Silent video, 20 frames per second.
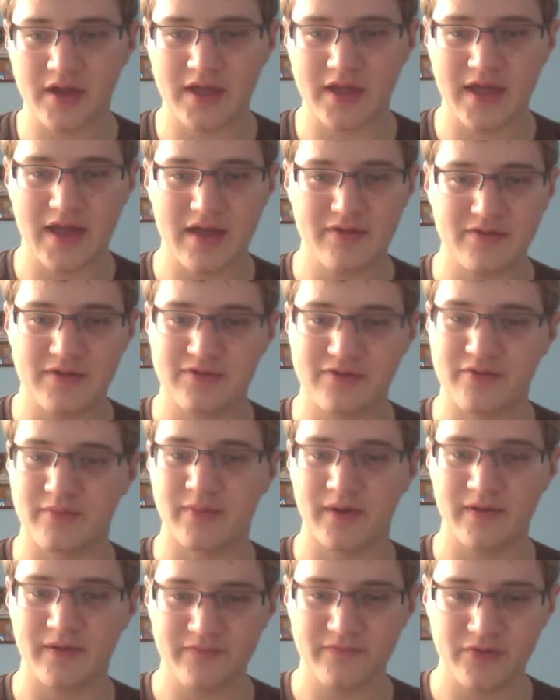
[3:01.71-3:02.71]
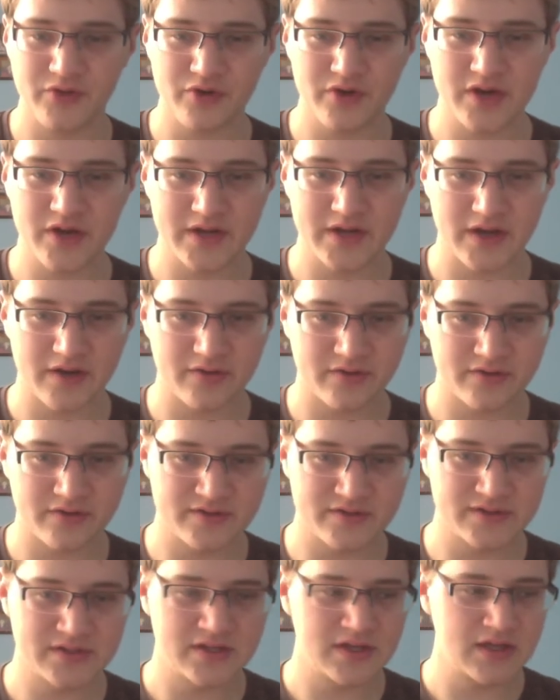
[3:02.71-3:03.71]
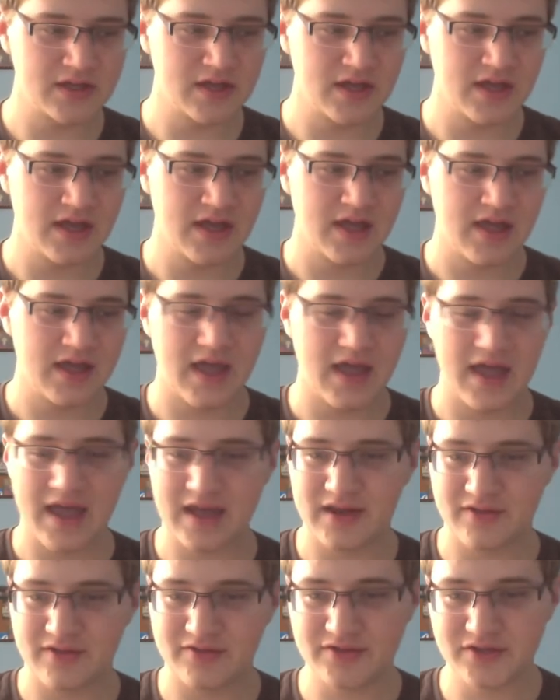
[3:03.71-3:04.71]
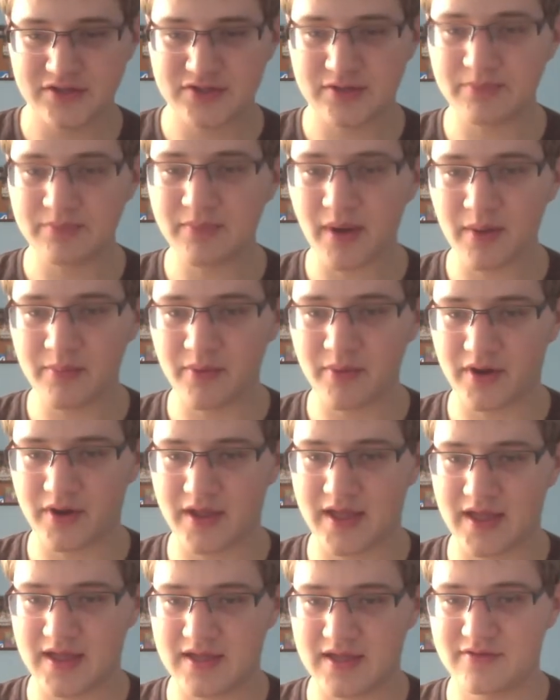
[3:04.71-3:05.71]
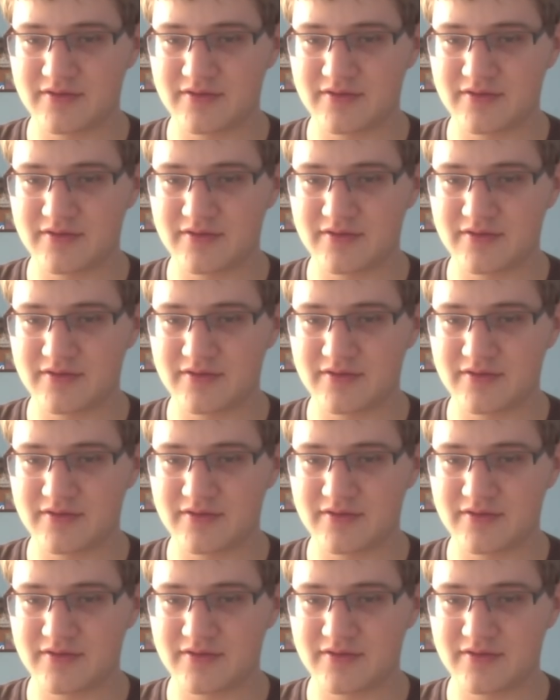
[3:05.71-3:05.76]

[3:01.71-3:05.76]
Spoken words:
that's above $30 and it's just a bumper case,